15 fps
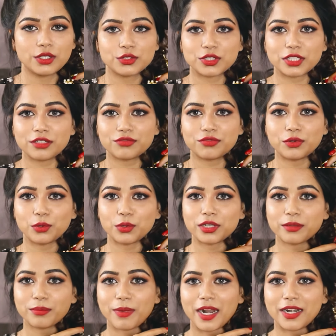So in a
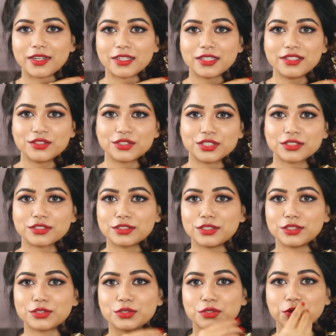floral pattern, you just
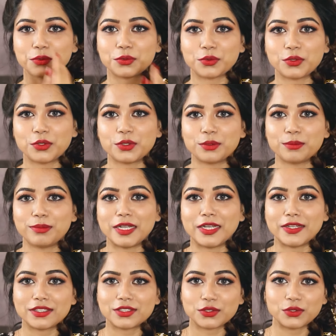need to
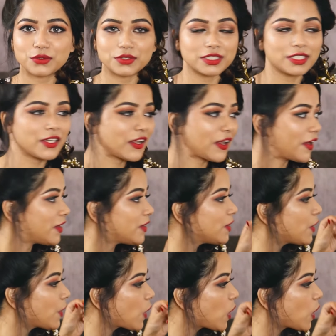blend it over the hair.